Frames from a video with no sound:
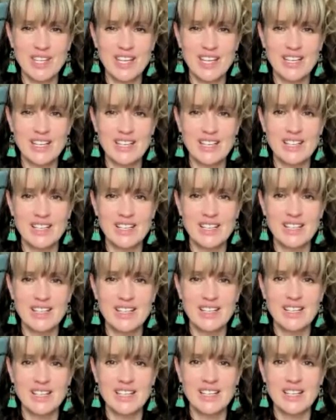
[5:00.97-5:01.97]
thing.
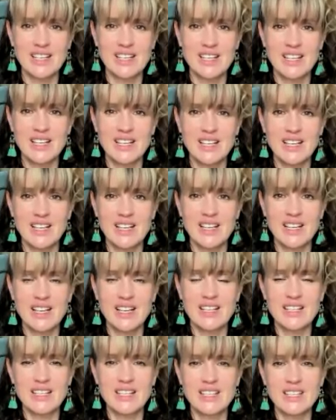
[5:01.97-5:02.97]

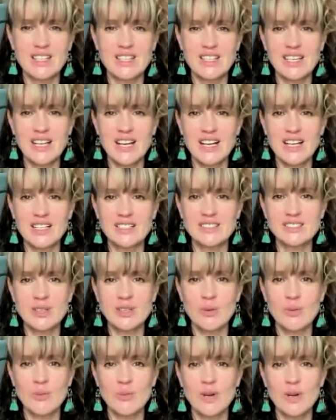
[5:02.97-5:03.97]
And then you can ask,
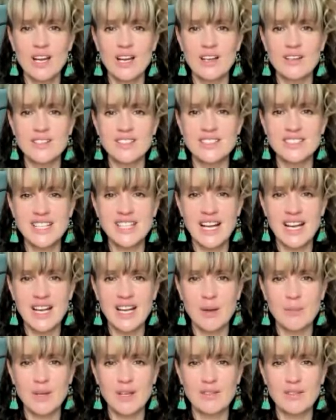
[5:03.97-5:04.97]
where is that
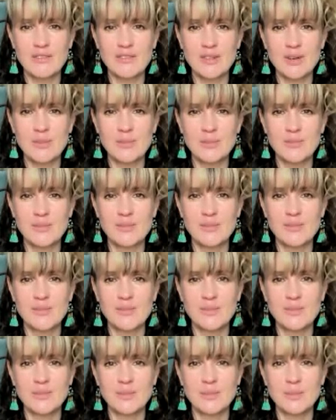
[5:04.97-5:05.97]
coming from?
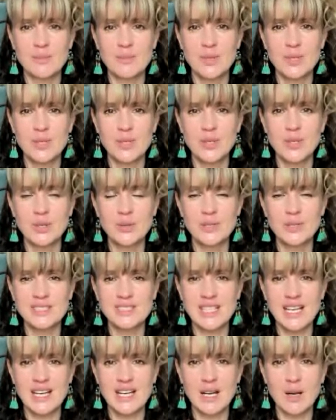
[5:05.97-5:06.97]
Who
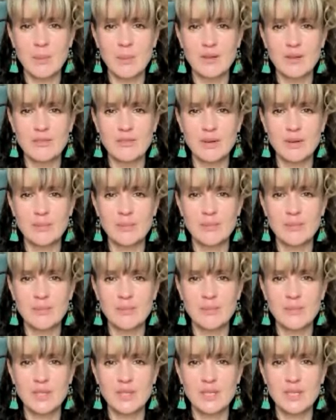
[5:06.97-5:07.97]
is that coming from?
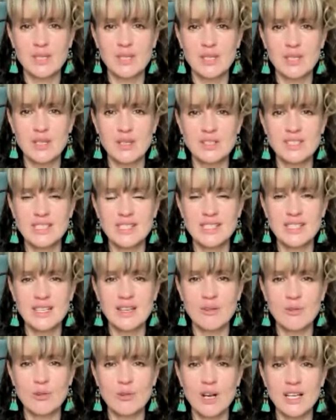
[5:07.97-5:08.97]
You know,
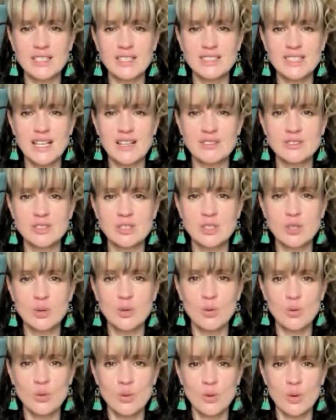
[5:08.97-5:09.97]
taking it right down to the
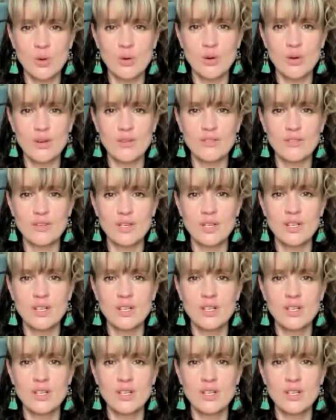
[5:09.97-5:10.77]
core of